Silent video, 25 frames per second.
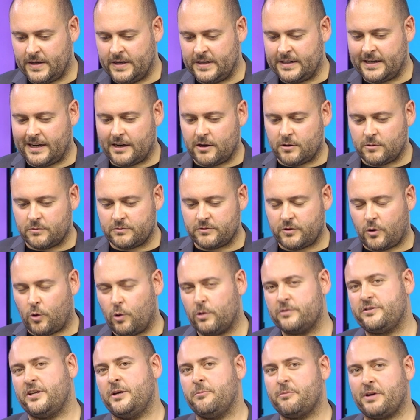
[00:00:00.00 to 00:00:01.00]
Now, the
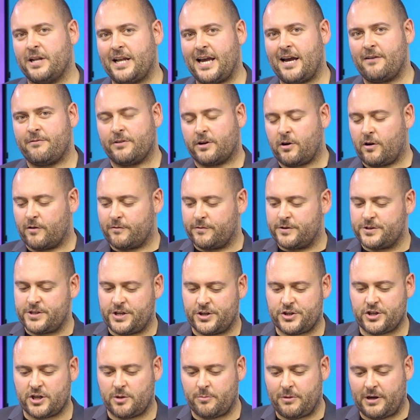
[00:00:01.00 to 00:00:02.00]
whole team can have a
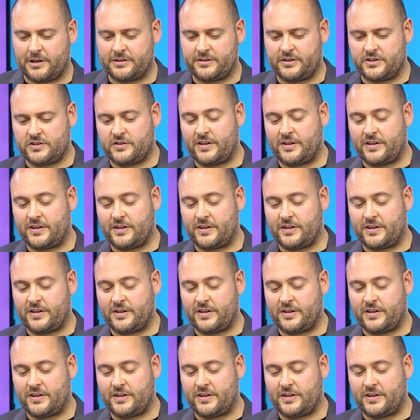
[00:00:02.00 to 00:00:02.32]
conversation about this